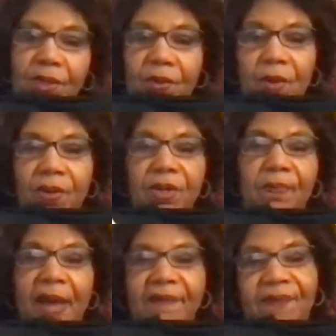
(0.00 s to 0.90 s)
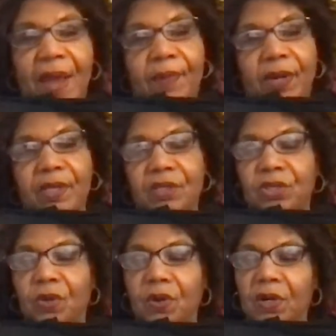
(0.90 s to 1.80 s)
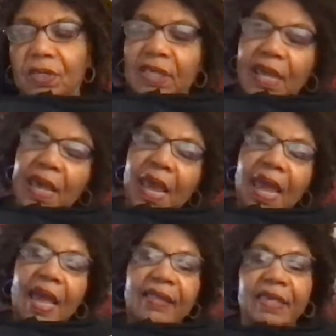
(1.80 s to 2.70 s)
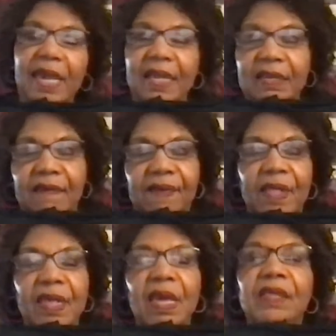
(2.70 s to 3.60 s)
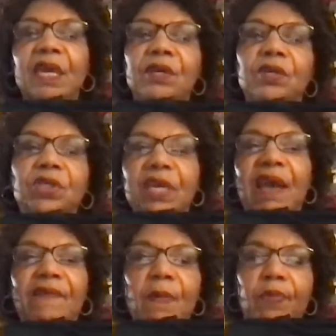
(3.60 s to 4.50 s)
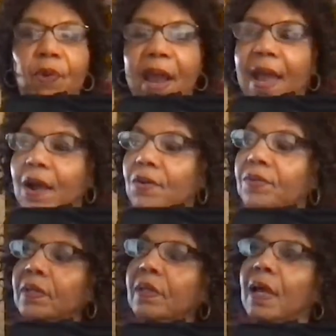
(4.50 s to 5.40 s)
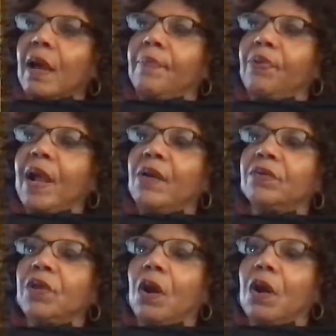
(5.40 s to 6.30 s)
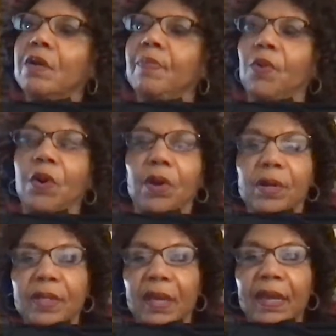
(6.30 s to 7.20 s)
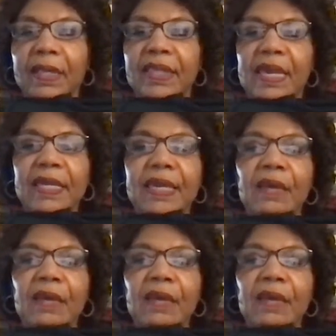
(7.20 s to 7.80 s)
You know, when you buy fabric in the stores, at the end of it, they usually have a brown cardboard thing.